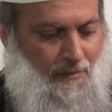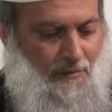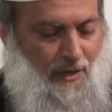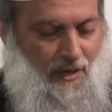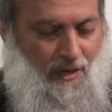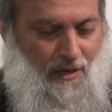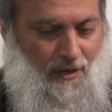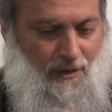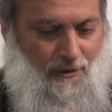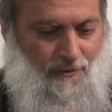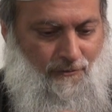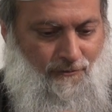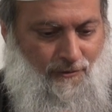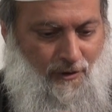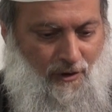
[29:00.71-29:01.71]
May He
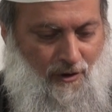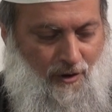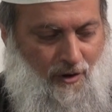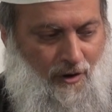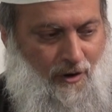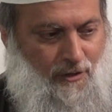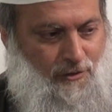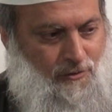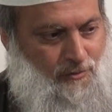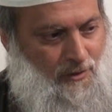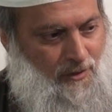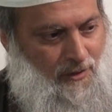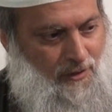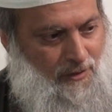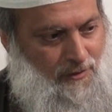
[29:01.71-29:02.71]
fill our hearts
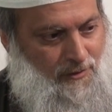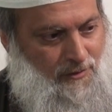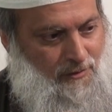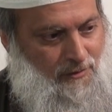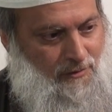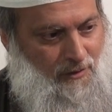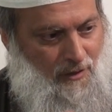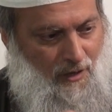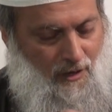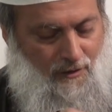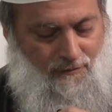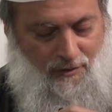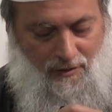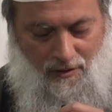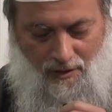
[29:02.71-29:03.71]
with His
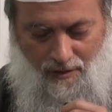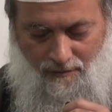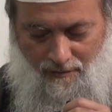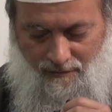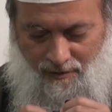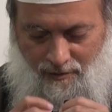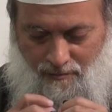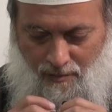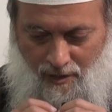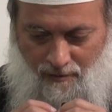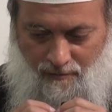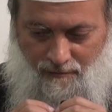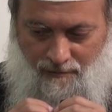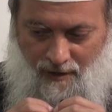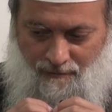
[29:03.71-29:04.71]
love and the love of His
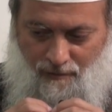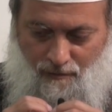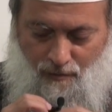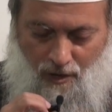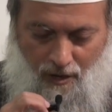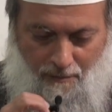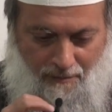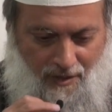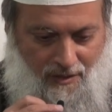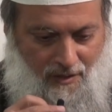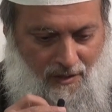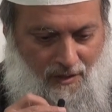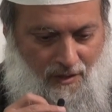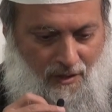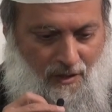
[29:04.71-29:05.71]
beloved Prophet Muhammad
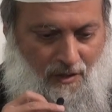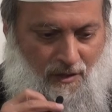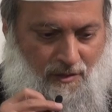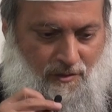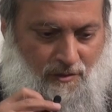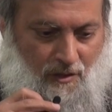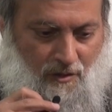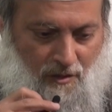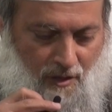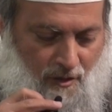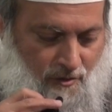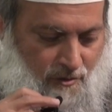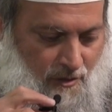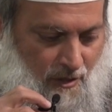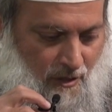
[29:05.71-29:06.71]

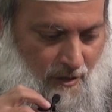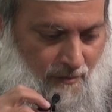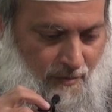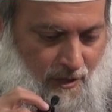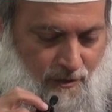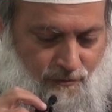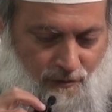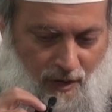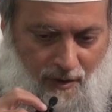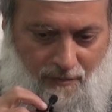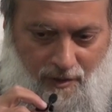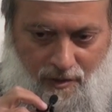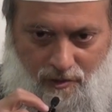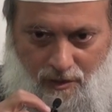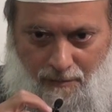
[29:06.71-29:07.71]
sallallahu alaihi wasallam, his
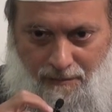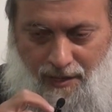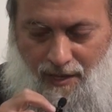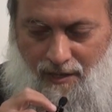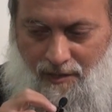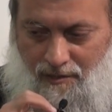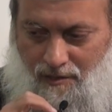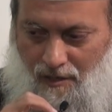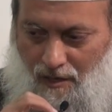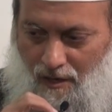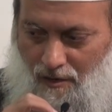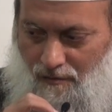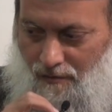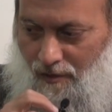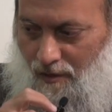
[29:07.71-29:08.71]
family, his companions, and
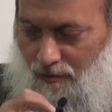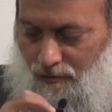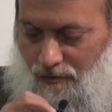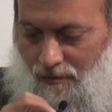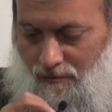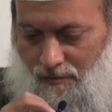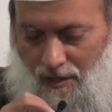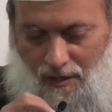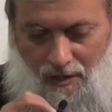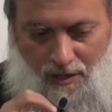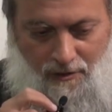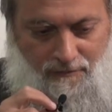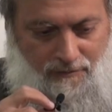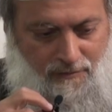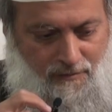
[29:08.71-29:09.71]
all of those whom they
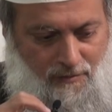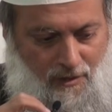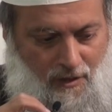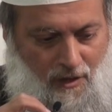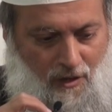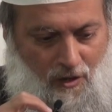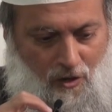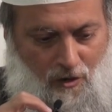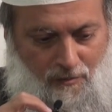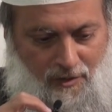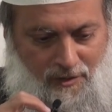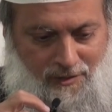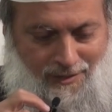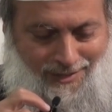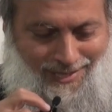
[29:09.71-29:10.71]
love. You know,
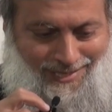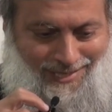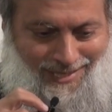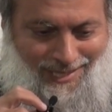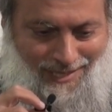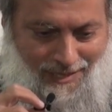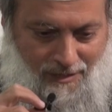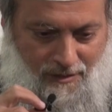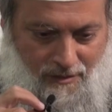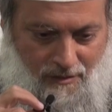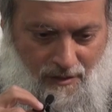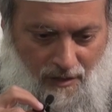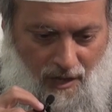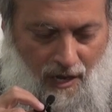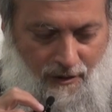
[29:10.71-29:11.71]
this
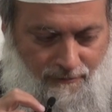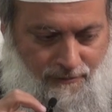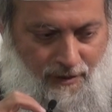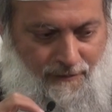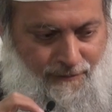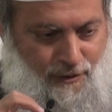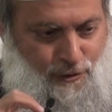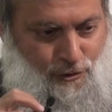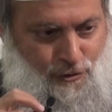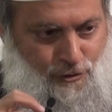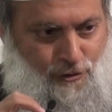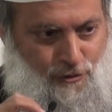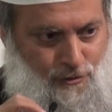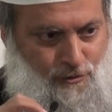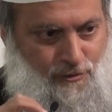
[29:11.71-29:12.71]
love, if it's
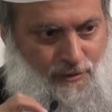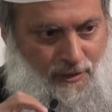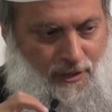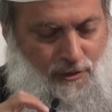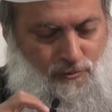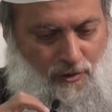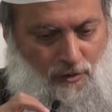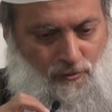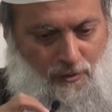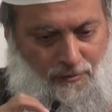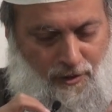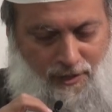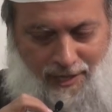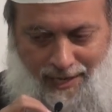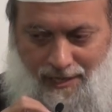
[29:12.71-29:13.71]
true, is what will
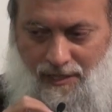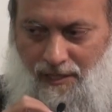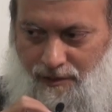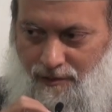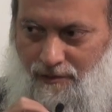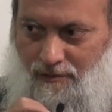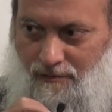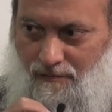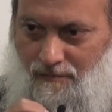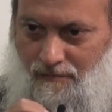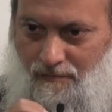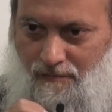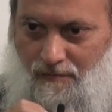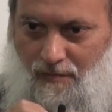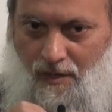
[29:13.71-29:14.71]
protect us
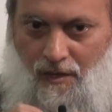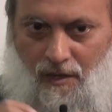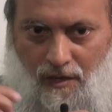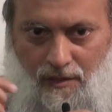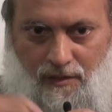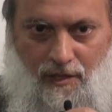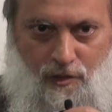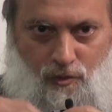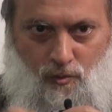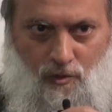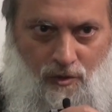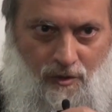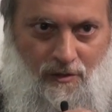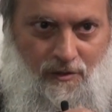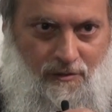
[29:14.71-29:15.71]
in this
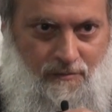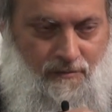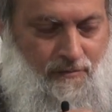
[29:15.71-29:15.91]
world